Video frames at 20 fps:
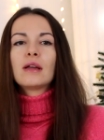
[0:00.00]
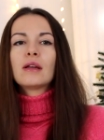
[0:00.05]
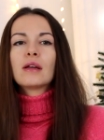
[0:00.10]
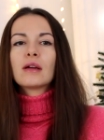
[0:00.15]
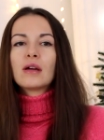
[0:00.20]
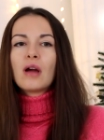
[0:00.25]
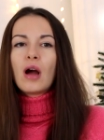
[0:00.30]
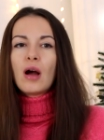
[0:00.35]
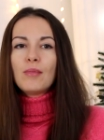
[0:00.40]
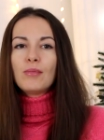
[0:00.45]
in
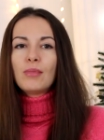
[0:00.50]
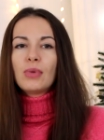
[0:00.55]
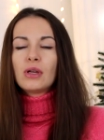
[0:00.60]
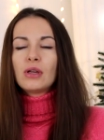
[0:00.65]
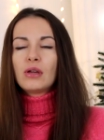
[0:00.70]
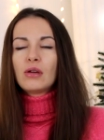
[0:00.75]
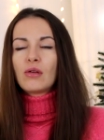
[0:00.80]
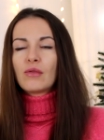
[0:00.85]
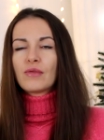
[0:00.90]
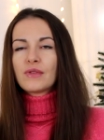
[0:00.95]
the
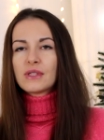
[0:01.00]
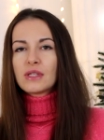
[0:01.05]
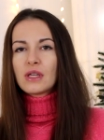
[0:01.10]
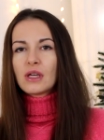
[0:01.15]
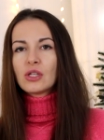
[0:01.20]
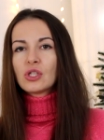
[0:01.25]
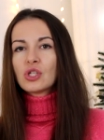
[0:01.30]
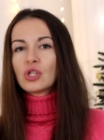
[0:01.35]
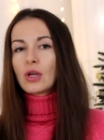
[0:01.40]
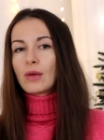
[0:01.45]
company of
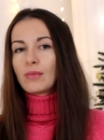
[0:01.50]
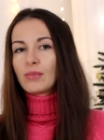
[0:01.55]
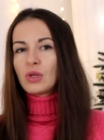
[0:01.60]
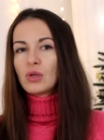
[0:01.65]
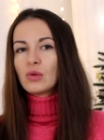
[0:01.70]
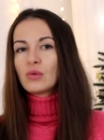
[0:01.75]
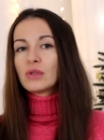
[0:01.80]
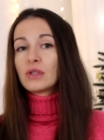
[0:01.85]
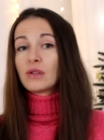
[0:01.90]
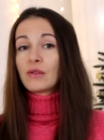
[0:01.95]
such
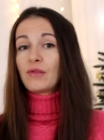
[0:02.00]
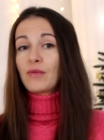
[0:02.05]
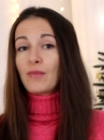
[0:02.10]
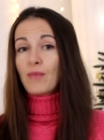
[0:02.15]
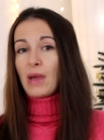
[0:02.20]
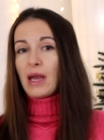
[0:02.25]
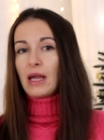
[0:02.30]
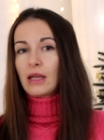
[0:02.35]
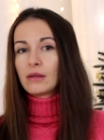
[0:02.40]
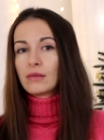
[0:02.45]
abusive
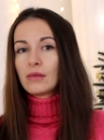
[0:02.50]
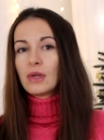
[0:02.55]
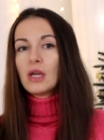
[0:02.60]
men.